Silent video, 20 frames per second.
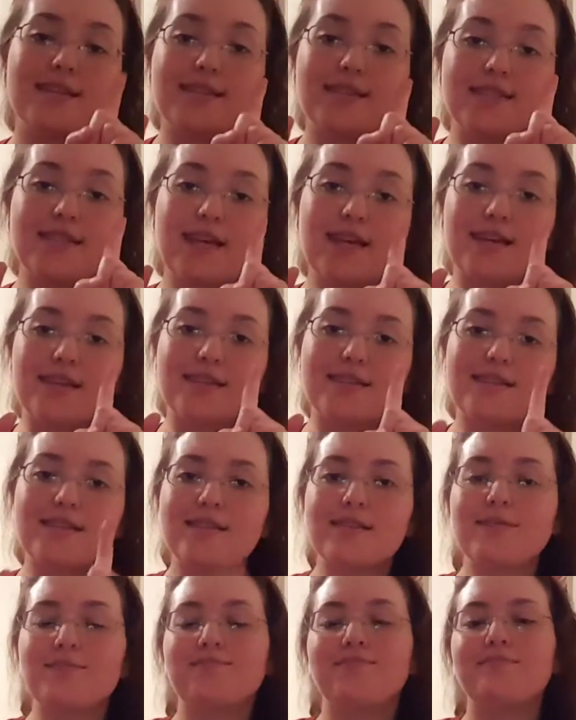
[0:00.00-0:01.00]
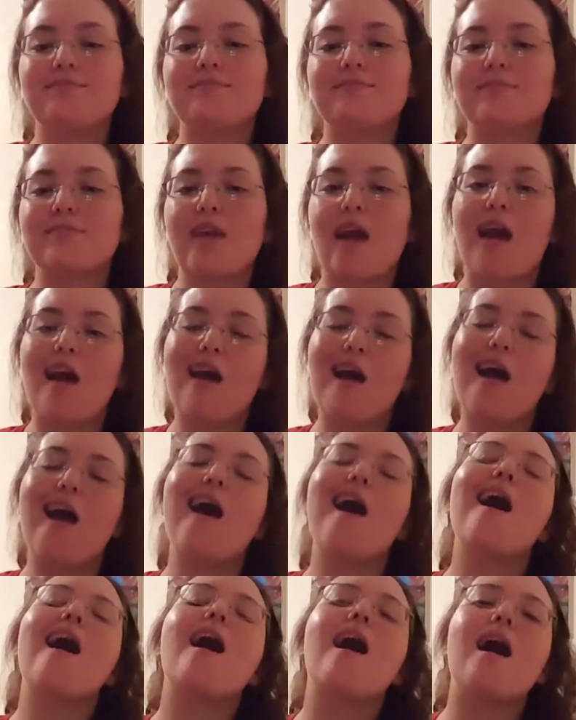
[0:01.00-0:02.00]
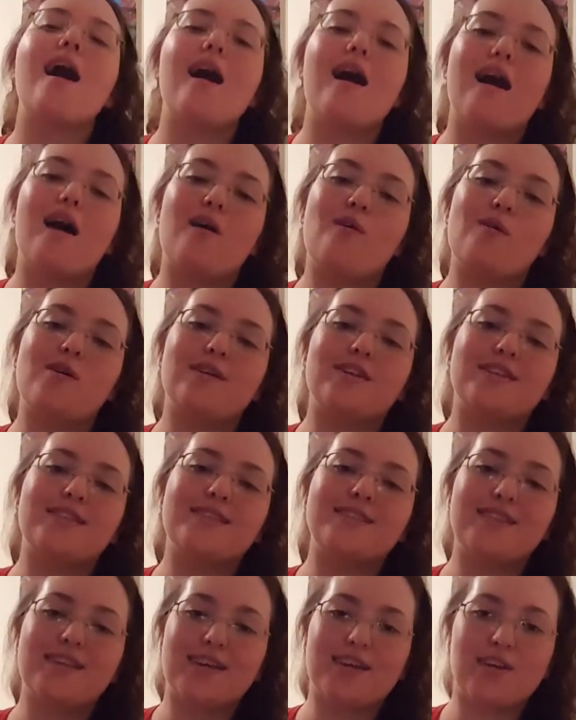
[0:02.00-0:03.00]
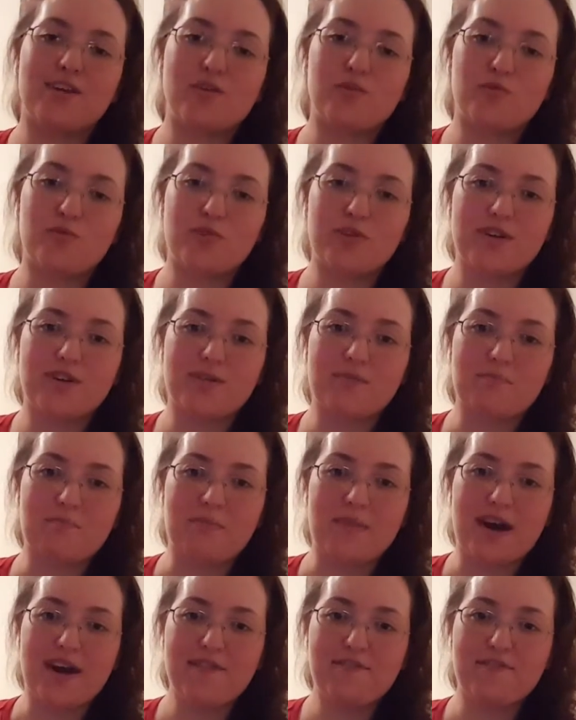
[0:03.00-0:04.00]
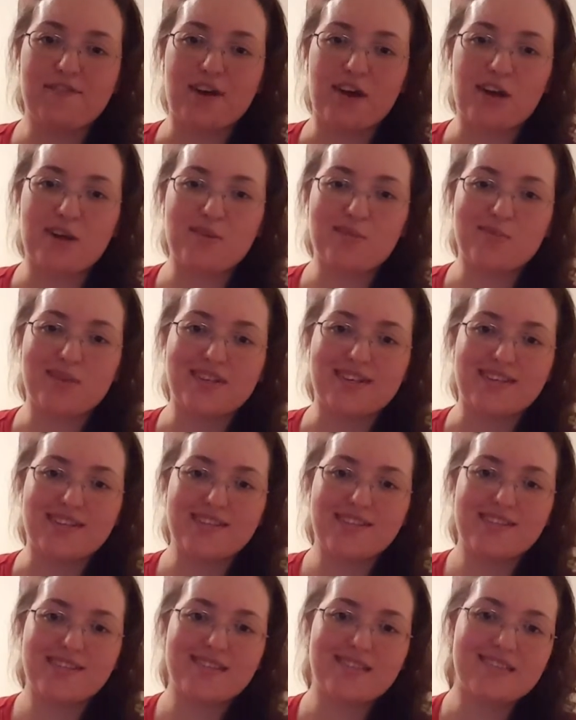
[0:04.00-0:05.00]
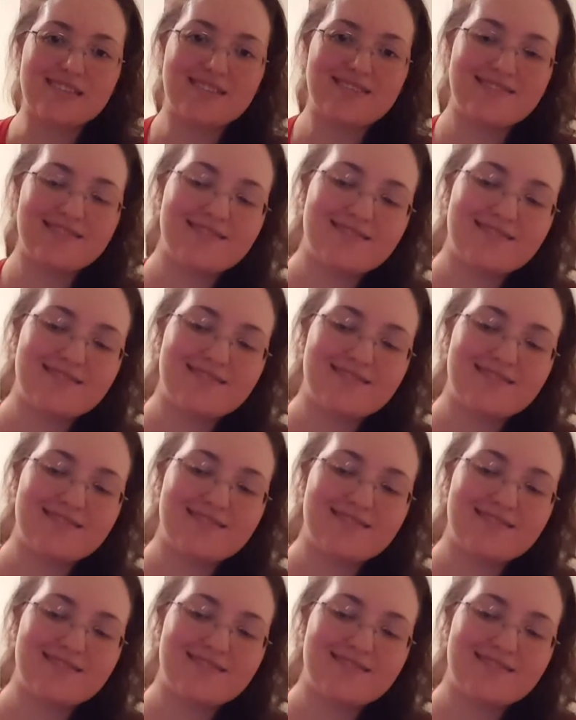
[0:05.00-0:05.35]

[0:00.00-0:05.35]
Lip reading: Six, I want to stick your wood in my fireplace.